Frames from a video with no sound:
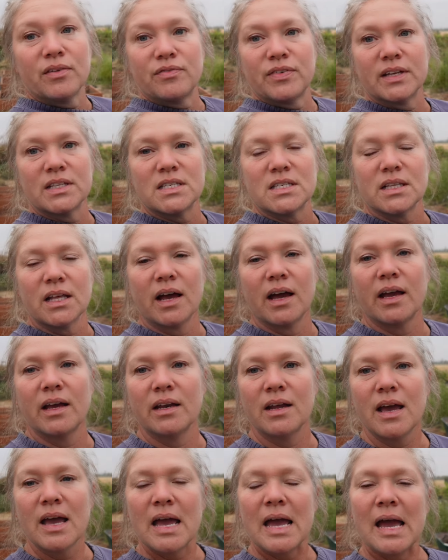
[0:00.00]
the fence
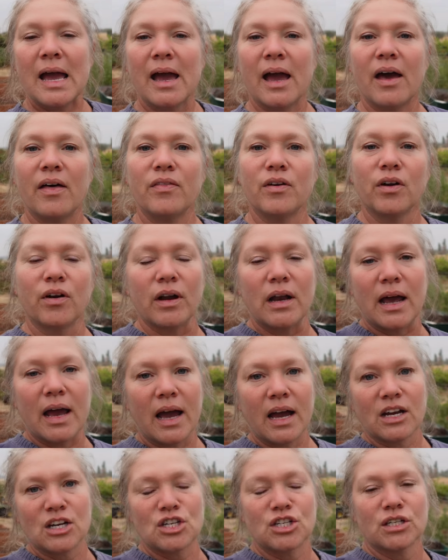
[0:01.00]
line. And they're going to
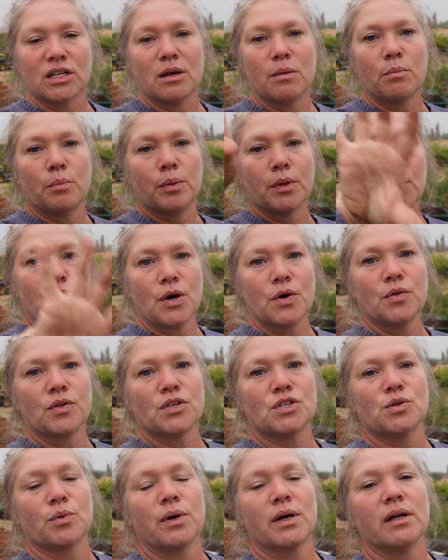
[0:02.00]
actually blow
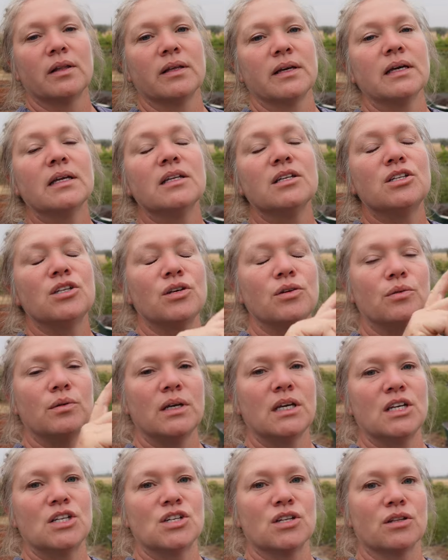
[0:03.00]
the soil into
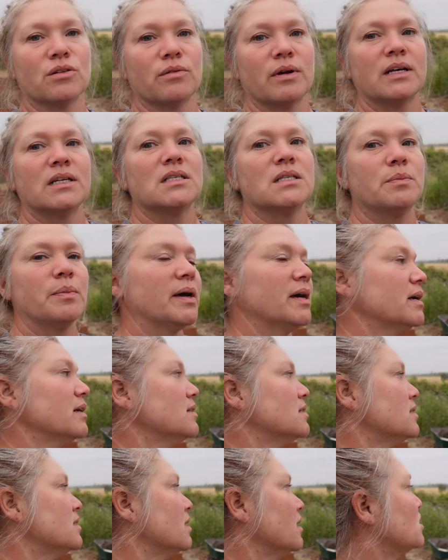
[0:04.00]
each of the raised
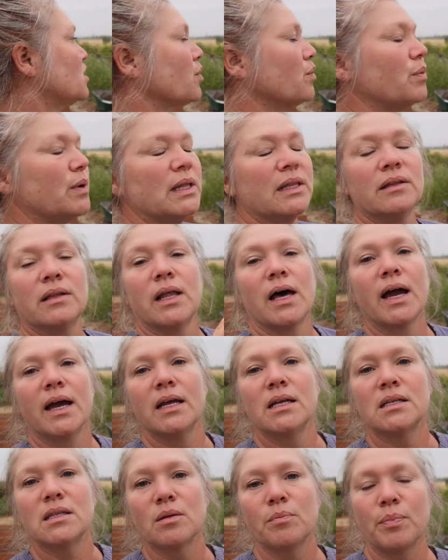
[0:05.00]
beds. So we
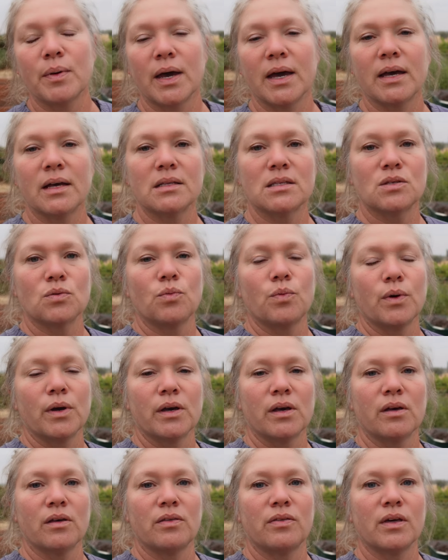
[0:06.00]
lined the beds
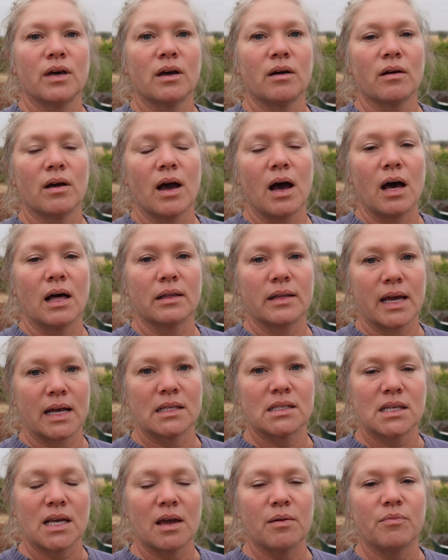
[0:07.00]
with uh,
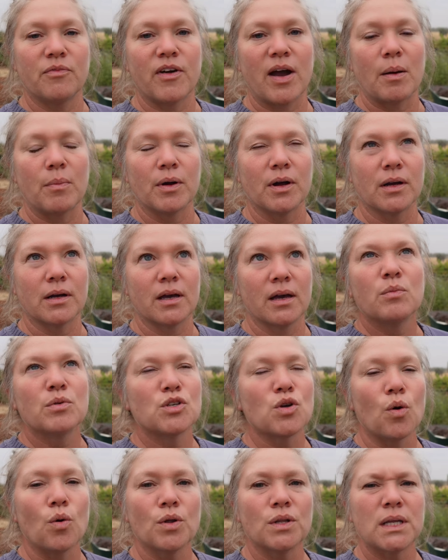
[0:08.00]
landscape fabric. It
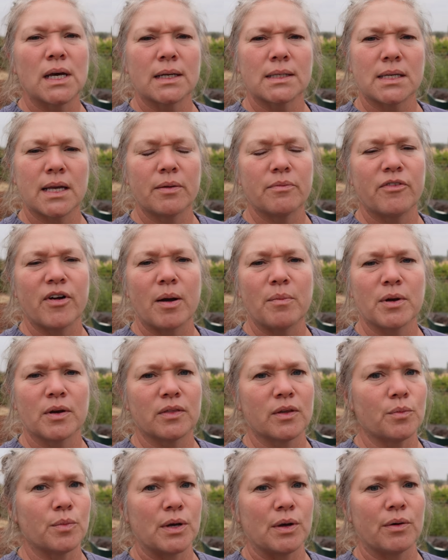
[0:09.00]
was old landscape
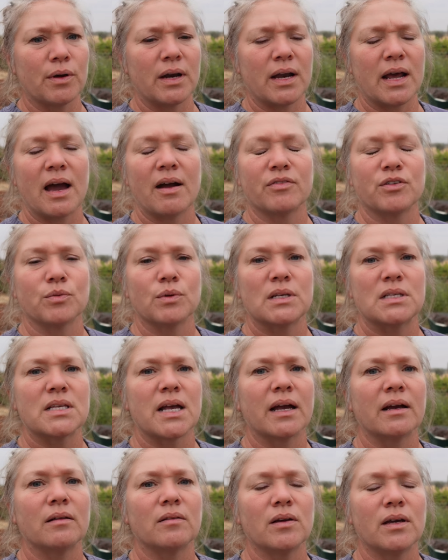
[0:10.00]
fabric that we were going to have to
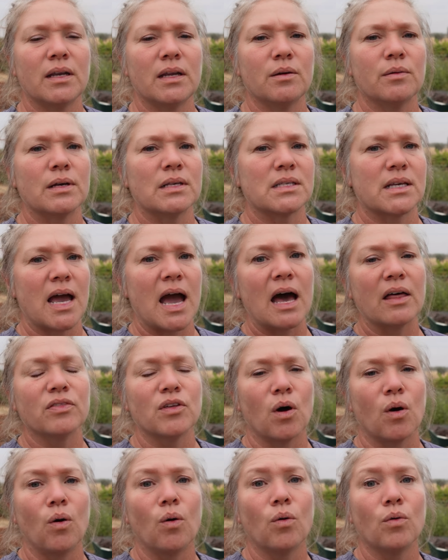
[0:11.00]
recycle anyways. It had
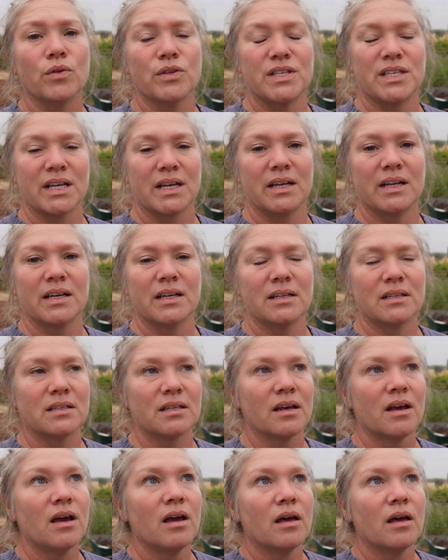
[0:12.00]
the holes in it